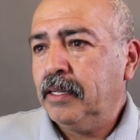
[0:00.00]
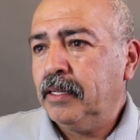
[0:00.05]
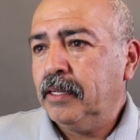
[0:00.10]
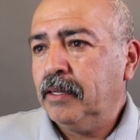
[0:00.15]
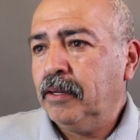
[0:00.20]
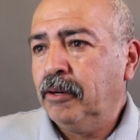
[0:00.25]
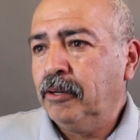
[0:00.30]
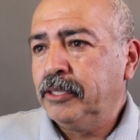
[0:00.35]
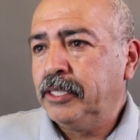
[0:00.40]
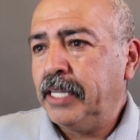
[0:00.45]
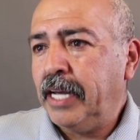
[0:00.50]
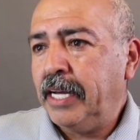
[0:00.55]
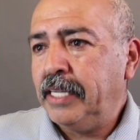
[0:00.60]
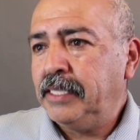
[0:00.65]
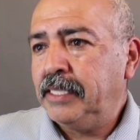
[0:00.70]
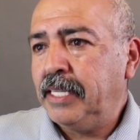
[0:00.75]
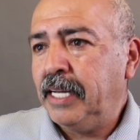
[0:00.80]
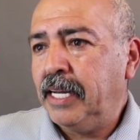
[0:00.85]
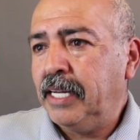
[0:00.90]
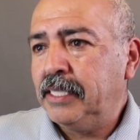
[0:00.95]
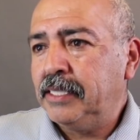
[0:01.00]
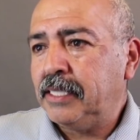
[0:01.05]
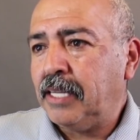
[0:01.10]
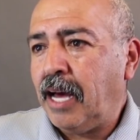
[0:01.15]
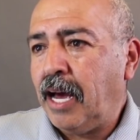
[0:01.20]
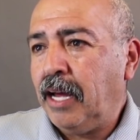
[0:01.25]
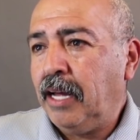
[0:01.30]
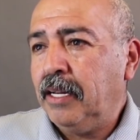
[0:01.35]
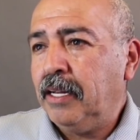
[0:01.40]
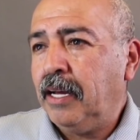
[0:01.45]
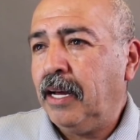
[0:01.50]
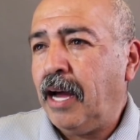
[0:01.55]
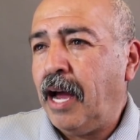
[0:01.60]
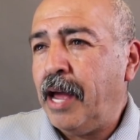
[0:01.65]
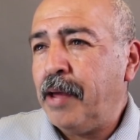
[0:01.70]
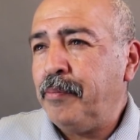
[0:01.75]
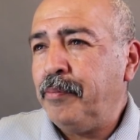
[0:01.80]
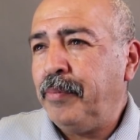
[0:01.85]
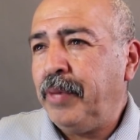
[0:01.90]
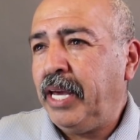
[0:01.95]
Jose says,
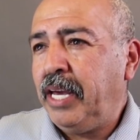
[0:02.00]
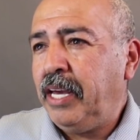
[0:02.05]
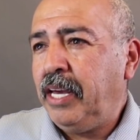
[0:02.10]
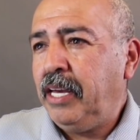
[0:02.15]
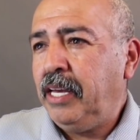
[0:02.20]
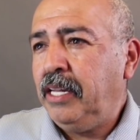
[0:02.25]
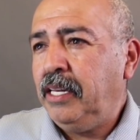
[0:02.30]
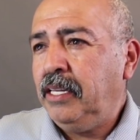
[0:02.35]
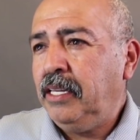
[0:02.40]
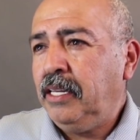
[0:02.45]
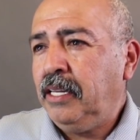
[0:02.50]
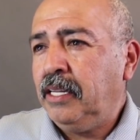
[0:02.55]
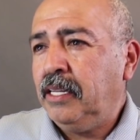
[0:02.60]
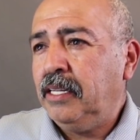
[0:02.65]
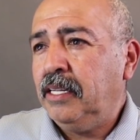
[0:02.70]
I mean,